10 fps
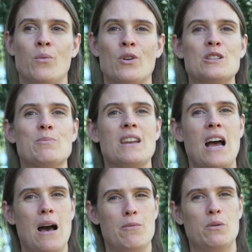wanting to be in
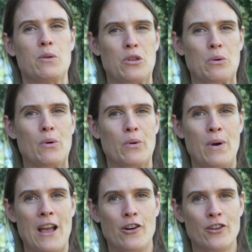harmony with the
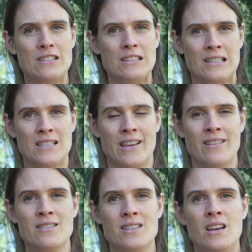way God does
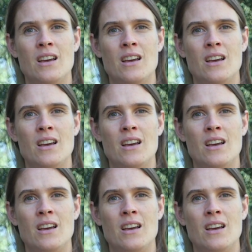things.